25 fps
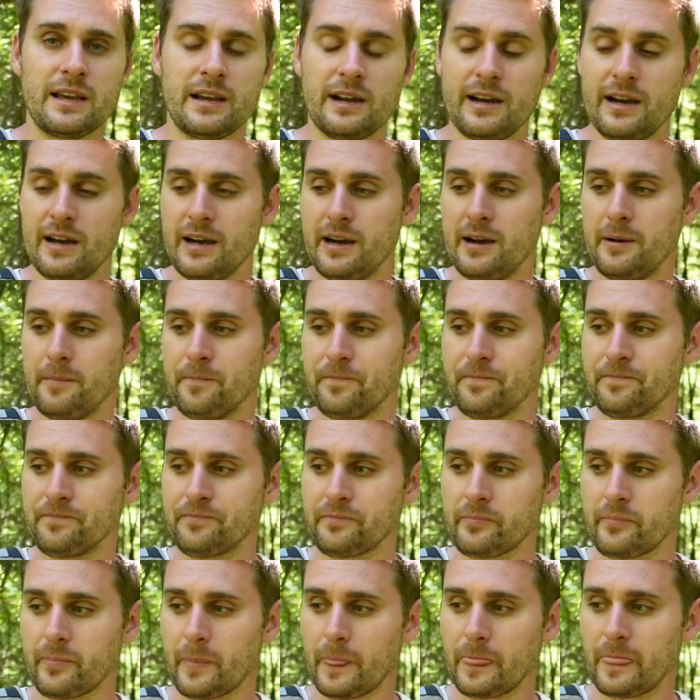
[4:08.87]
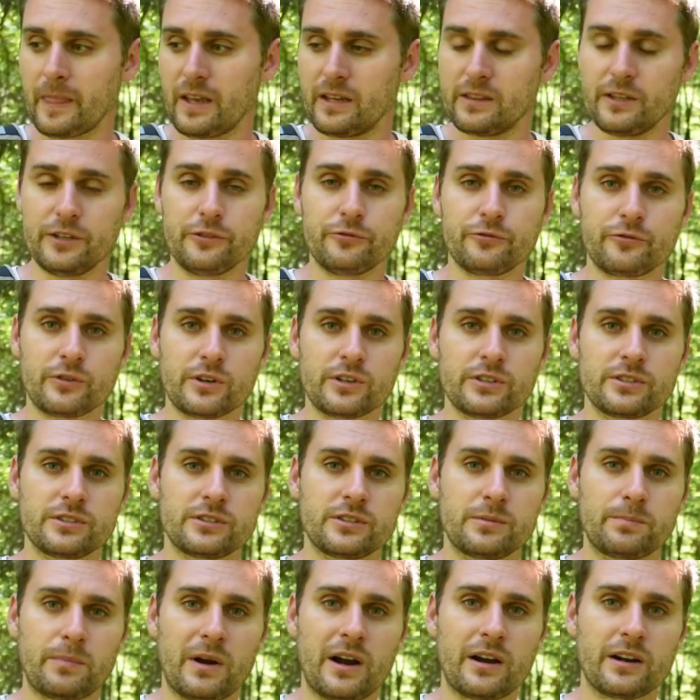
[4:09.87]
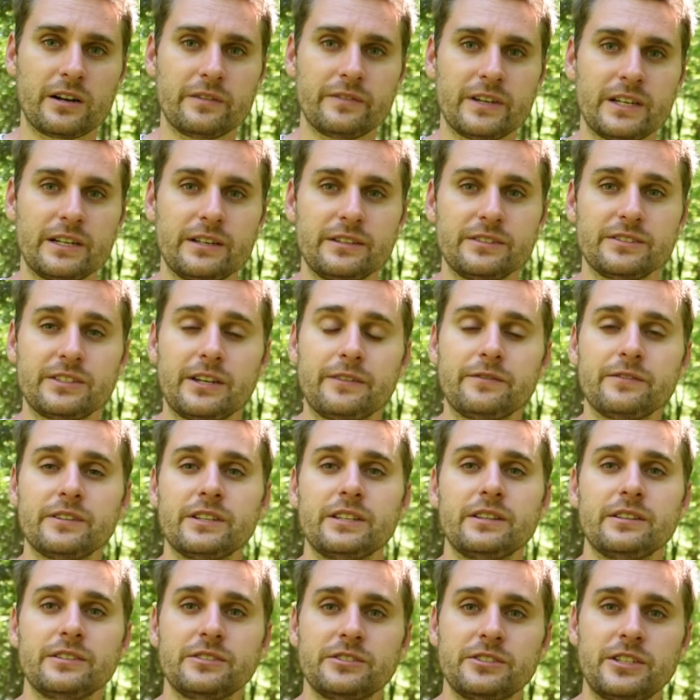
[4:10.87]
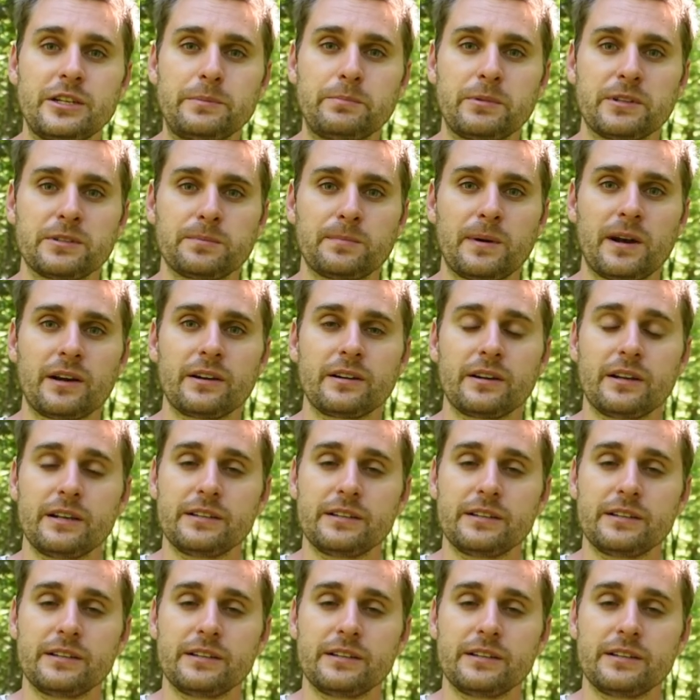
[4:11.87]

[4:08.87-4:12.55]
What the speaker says: The first part of it is definitely the steepest part.